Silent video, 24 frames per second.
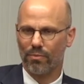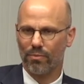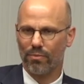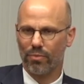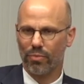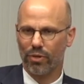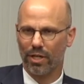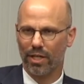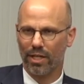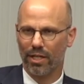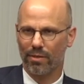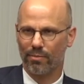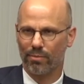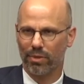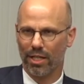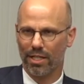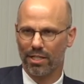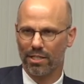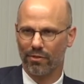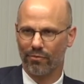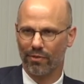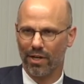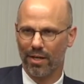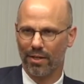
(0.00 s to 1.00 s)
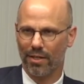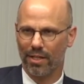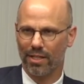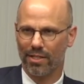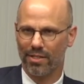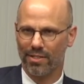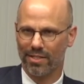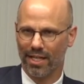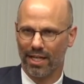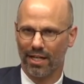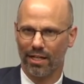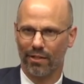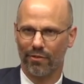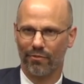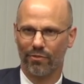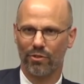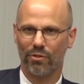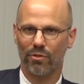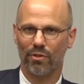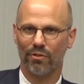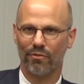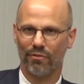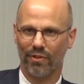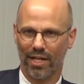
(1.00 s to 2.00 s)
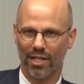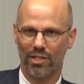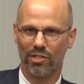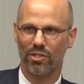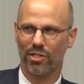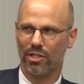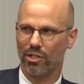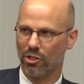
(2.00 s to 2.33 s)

putting in place the right incentive to invest